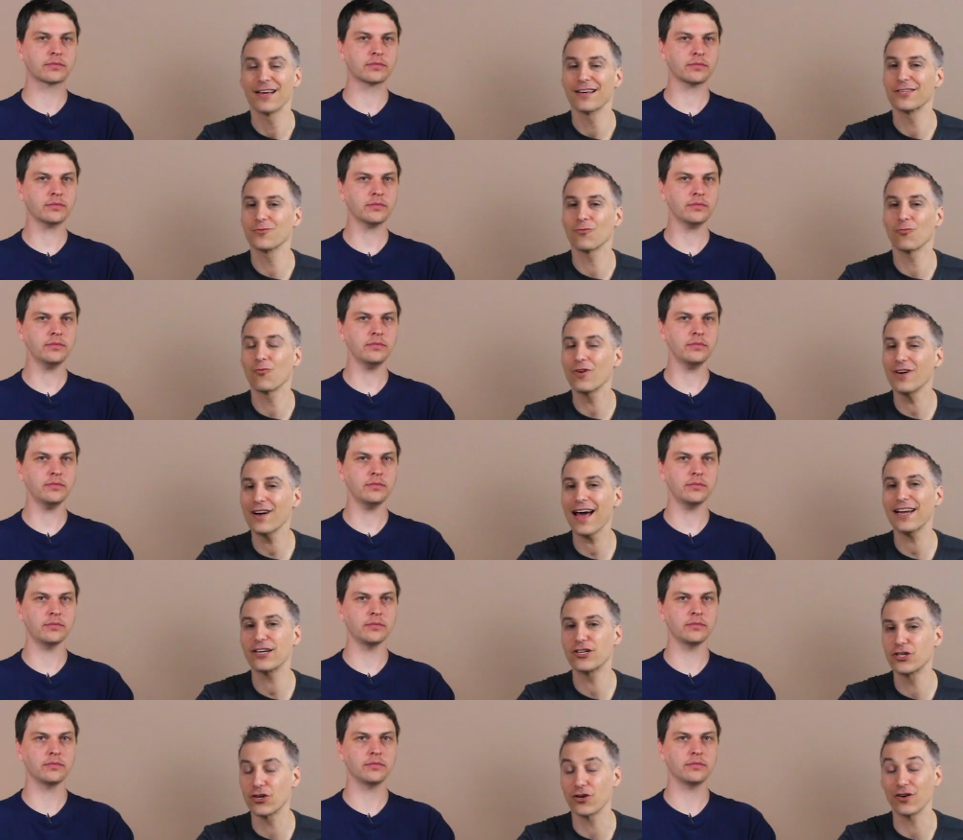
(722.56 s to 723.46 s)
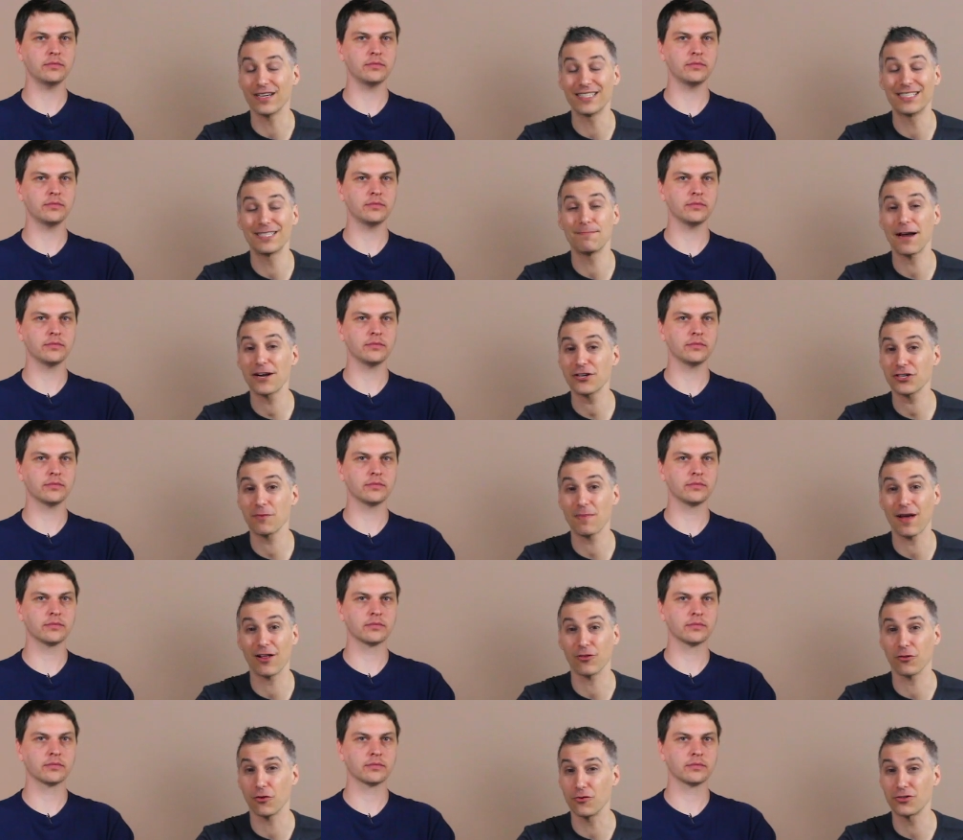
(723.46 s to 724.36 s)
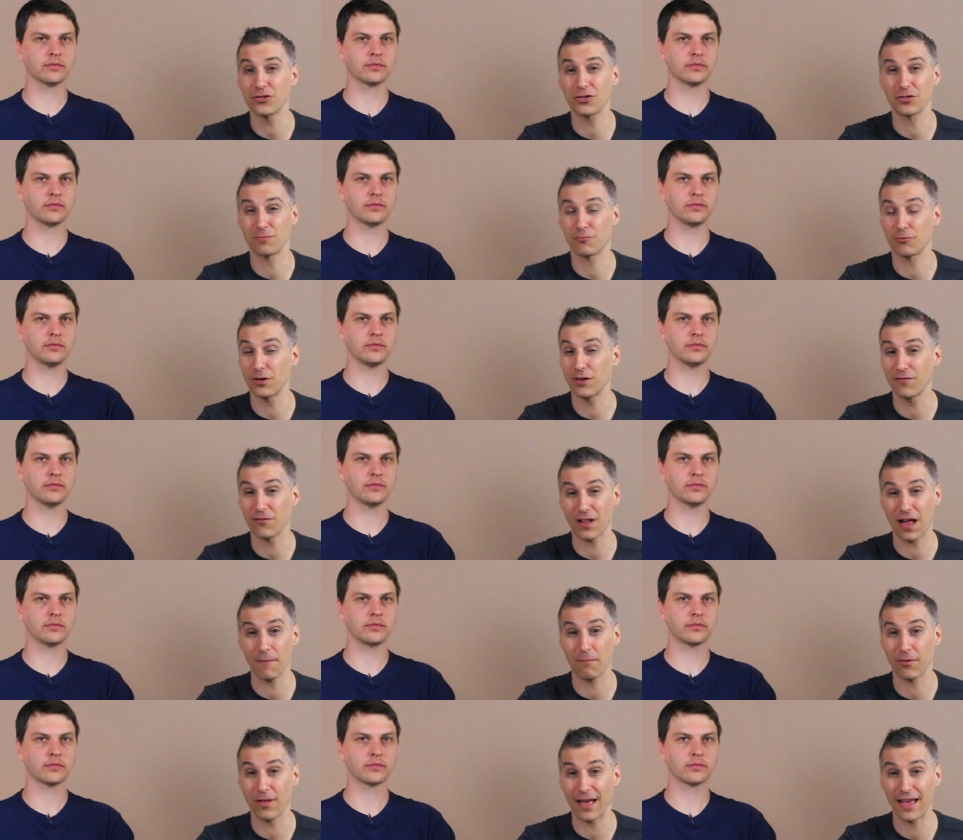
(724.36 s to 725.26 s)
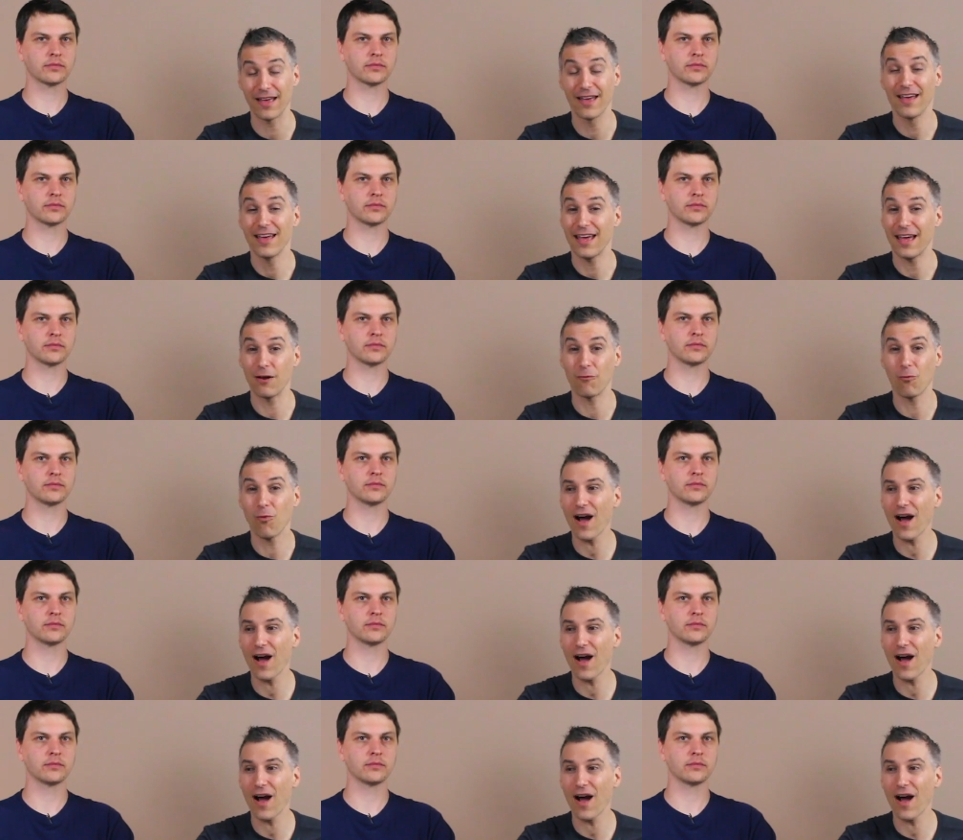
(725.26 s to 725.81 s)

Speaker 1: because we're not sure, especially about Loeser's pre-flop play, and